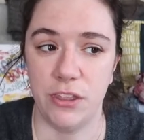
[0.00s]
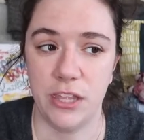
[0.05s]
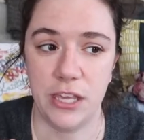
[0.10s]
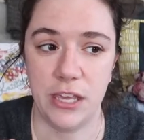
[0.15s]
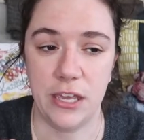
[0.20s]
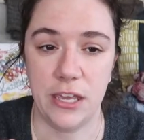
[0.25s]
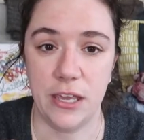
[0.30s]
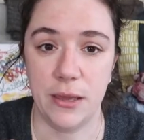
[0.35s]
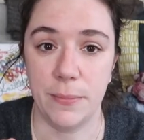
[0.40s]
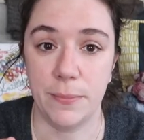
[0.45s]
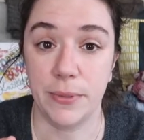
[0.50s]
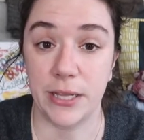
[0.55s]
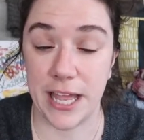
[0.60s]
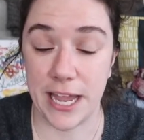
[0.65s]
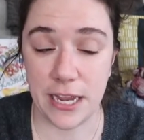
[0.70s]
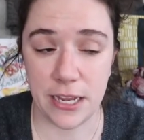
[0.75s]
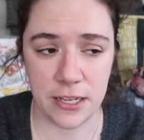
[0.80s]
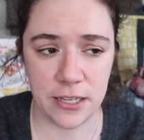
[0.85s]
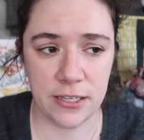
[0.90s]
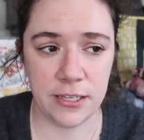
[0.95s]
the
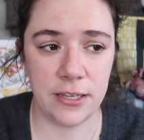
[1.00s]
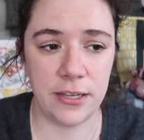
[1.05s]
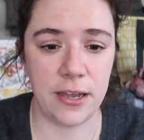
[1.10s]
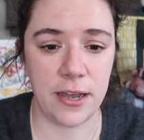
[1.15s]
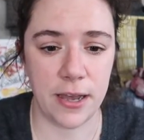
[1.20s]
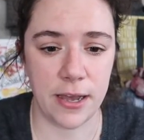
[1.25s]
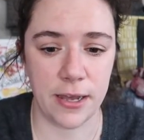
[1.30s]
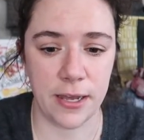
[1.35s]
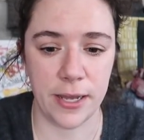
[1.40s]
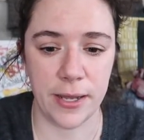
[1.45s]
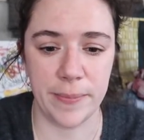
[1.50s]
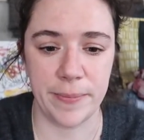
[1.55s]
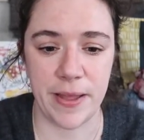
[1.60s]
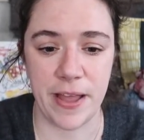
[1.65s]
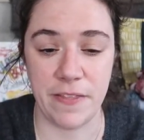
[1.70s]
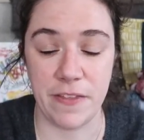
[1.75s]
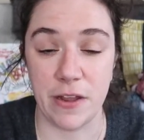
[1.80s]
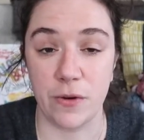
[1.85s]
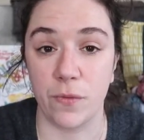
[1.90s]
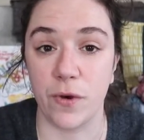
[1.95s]
blank. Um,
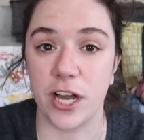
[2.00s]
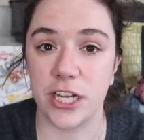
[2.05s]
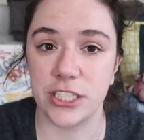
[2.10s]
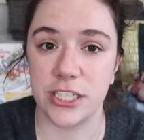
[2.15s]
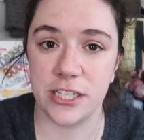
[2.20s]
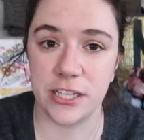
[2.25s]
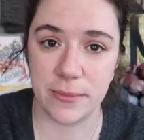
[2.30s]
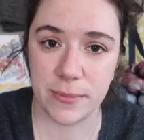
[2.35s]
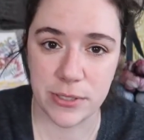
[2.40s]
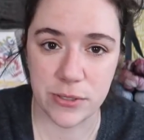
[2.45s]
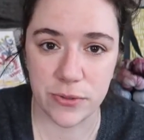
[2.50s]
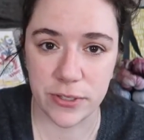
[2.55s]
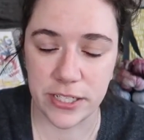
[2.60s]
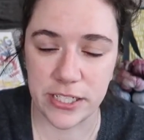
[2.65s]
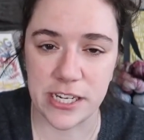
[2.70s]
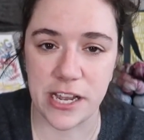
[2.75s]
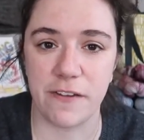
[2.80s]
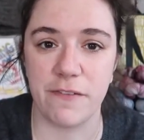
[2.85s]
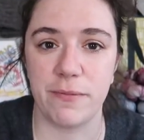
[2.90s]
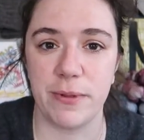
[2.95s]
and then washing them is
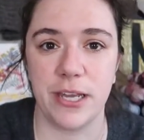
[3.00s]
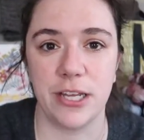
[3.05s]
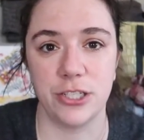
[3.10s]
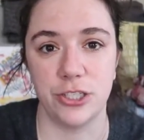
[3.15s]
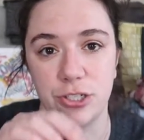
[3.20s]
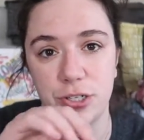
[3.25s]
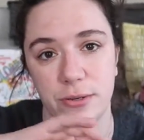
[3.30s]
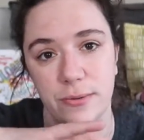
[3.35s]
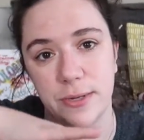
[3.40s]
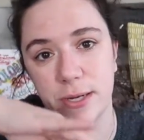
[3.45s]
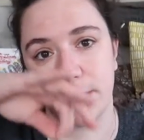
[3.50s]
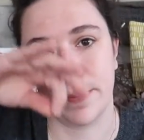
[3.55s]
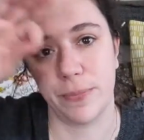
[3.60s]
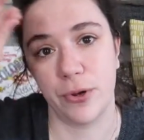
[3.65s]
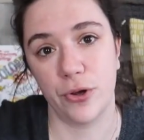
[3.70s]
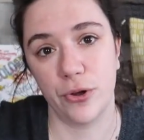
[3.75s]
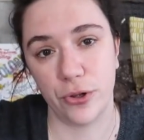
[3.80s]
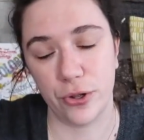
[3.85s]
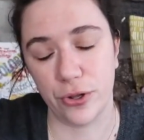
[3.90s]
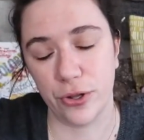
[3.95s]
really tough because you don't want to
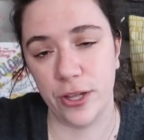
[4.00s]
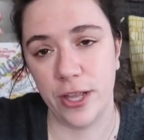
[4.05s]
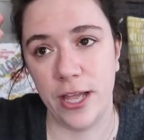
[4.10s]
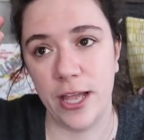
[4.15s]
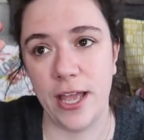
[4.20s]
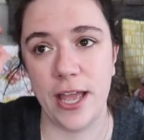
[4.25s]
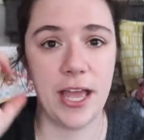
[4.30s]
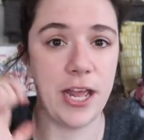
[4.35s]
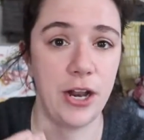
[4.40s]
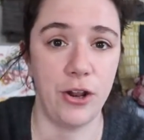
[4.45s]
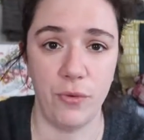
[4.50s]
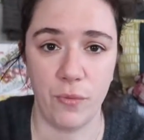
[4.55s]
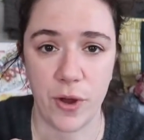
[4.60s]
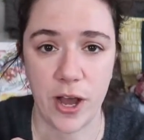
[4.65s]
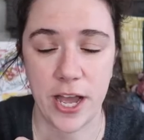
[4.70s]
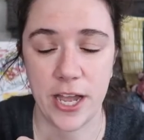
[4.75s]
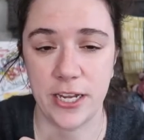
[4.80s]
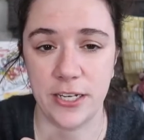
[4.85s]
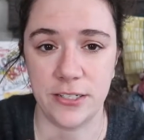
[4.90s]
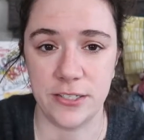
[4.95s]
pull and
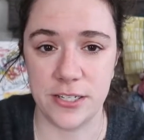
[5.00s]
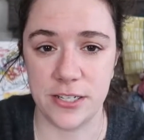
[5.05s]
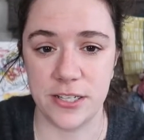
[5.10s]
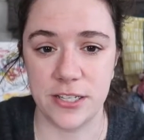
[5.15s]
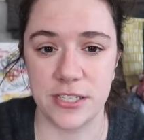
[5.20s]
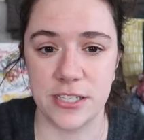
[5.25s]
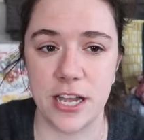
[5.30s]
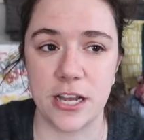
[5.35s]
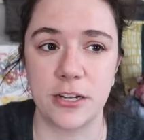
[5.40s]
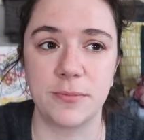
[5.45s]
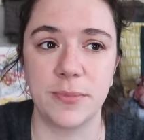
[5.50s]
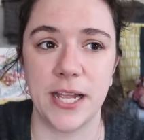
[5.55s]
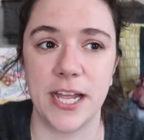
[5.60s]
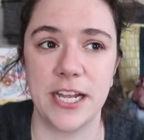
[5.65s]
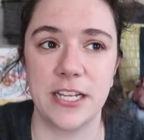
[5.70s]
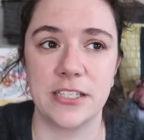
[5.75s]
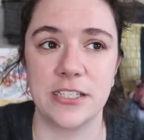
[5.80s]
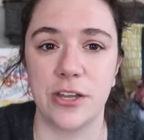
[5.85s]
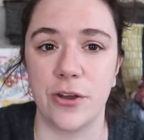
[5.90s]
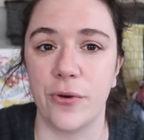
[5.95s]
unwind the sock
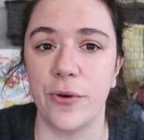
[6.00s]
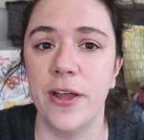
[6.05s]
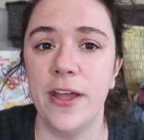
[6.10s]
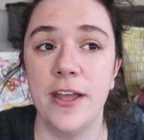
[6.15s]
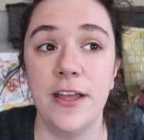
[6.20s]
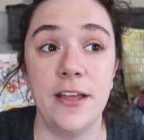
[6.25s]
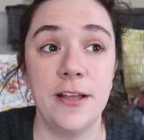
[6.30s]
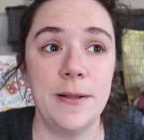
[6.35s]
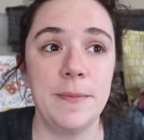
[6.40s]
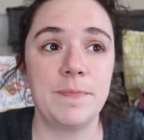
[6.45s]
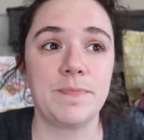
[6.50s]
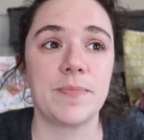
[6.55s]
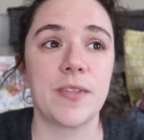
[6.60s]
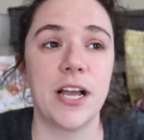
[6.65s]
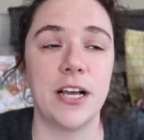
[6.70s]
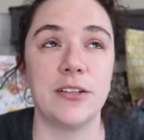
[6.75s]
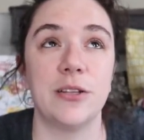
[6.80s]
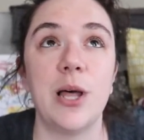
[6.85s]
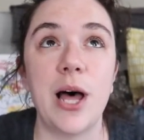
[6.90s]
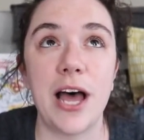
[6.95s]
blank. So
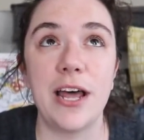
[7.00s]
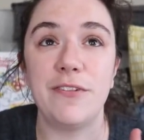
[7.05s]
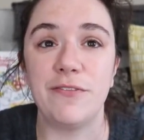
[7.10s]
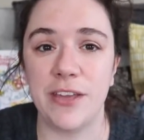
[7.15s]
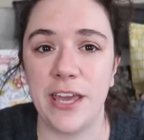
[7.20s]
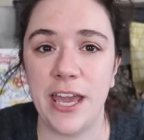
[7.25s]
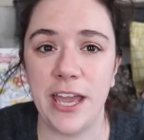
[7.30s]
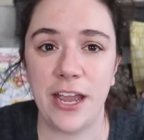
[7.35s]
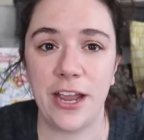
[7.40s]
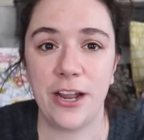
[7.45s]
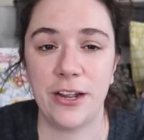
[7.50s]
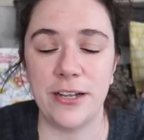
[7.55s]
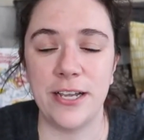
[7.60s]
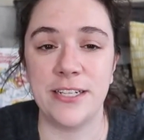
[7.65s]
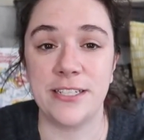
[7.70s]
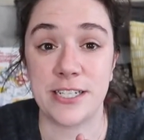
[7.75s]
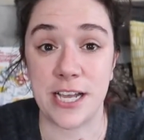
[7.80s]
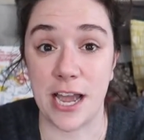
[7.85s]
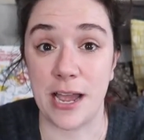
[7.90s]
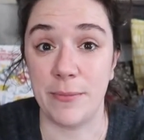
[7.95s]
a lot of care
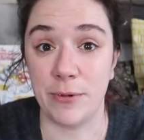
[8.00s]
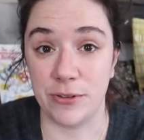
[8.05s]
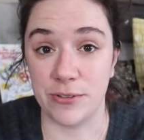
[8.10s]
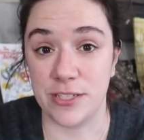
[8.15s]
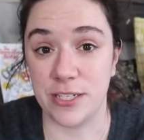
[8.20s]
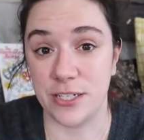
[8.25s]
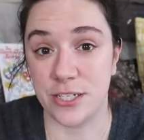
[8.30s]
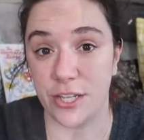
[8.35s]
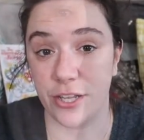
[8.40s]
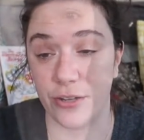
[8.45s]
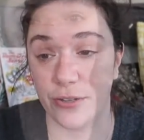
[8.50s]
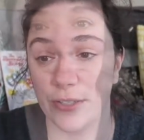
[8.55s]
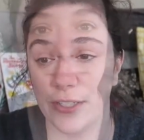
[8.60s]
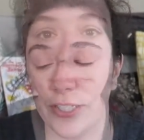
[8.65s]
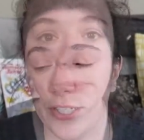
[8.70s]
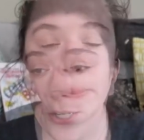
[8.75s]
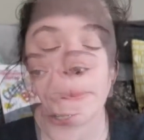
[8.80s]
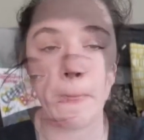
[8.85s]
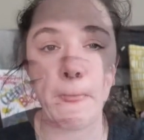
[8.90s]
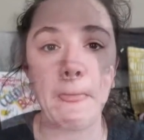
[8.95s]
and time goes into those.
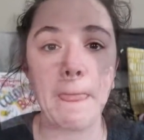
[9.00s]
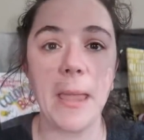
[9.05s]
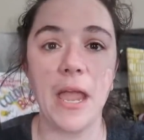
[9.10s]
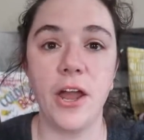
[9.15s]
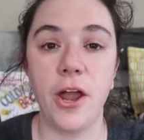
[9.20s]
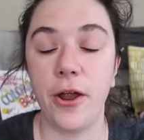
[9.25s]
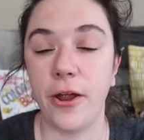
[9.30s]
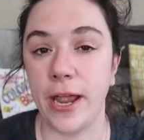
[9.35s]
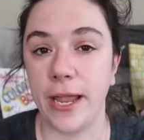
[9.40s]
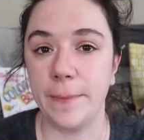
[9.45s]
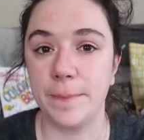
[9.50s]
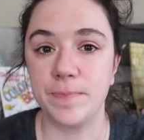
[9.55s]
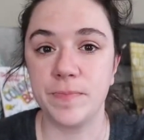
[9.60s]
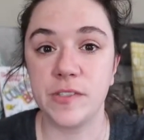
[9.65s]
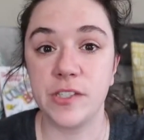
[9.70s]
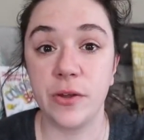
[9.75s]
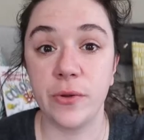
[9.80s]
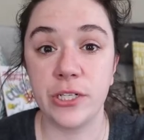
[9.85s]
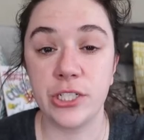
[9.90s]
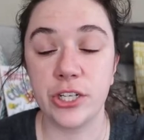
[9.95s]
So, all right.
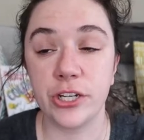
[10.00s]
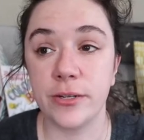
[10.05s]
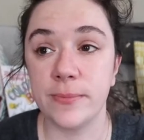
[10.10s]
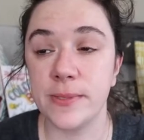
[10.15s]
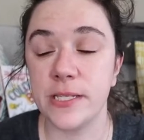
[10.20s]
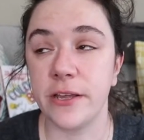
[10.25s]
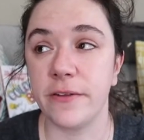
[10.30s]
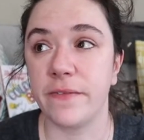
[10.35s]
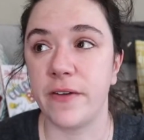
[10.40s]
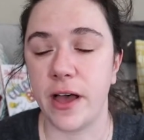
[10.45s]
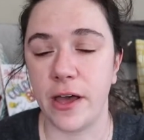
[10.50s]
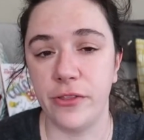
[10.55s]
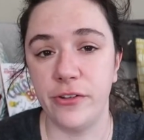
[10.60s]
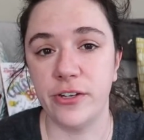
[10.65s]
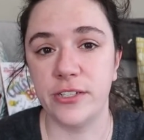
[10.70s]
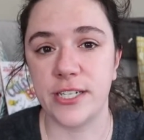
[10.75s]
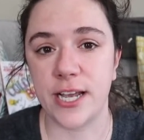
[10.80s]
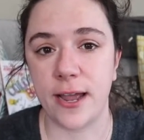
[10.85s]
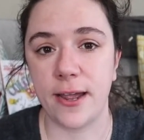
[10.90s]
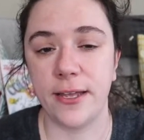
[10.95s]
So in terms of
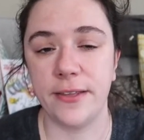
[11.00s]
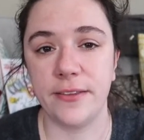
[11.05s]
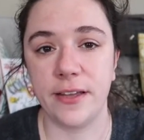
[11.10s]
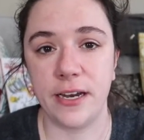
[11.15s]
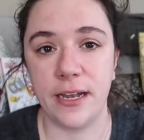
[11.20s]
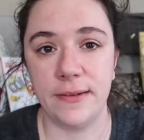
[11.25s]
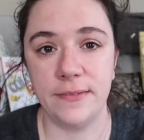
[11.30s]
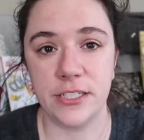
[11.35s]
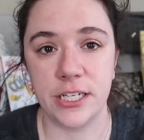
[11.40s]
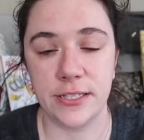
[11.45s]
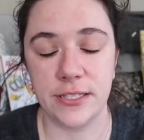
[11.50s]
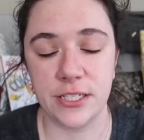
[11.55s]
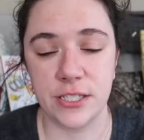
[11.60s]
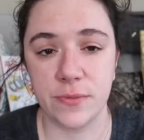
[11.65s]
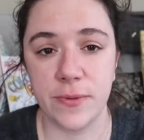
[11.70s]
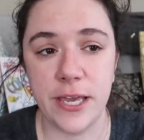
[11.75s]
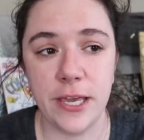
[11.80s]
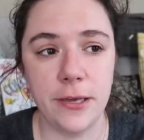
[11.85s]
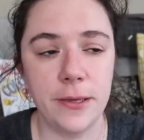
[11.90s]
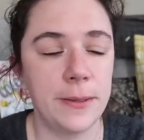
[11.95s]
other dyeing that I've done
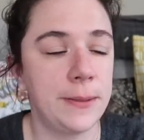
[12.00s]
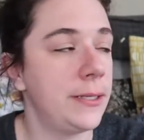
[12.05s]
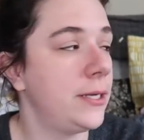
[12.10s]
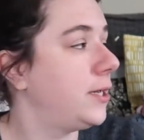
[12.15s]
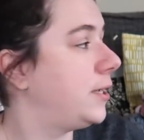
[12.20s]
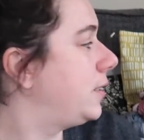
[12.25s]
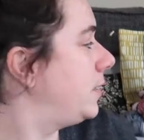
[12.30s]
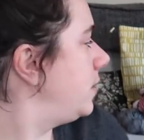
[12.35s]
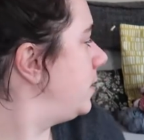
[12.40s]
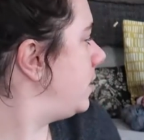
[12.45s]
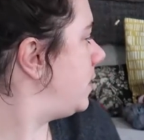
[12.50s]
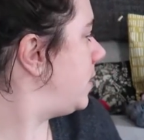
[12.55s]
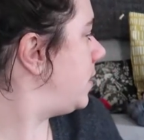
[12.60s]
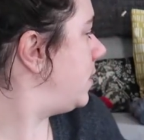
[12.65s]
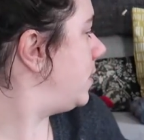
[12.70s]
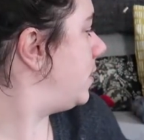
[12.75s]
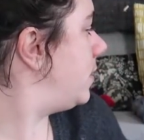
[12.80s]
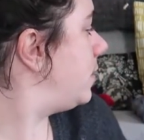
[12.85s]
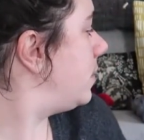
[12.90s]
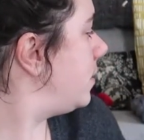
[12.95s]
this week,
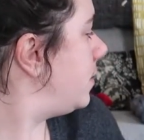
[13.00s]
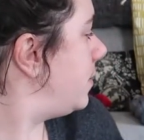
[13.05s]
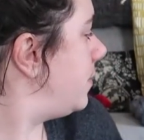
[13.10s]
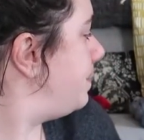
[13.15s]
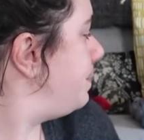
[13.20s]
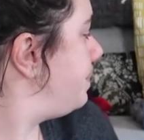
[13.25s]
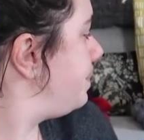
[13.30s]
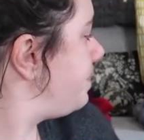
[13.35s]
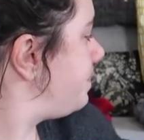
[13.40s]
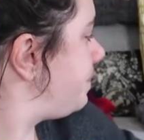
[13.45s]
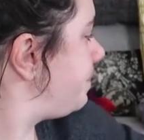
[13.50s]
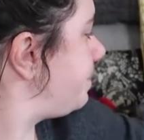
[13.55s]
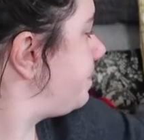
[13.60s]
um,